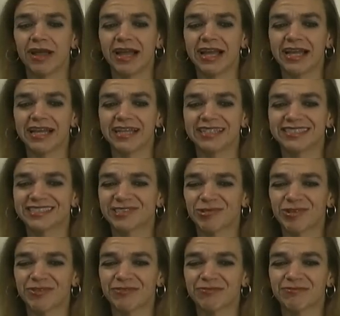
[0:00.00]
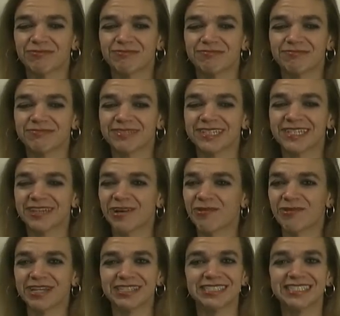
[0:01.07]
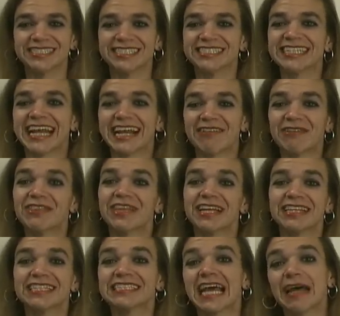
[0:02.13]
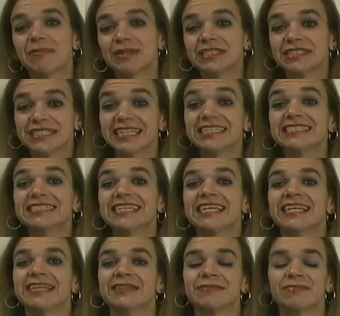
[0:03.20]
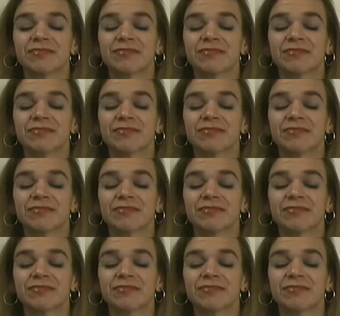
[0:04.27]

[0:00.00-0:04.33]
and sort of go into just everything that's happened since then.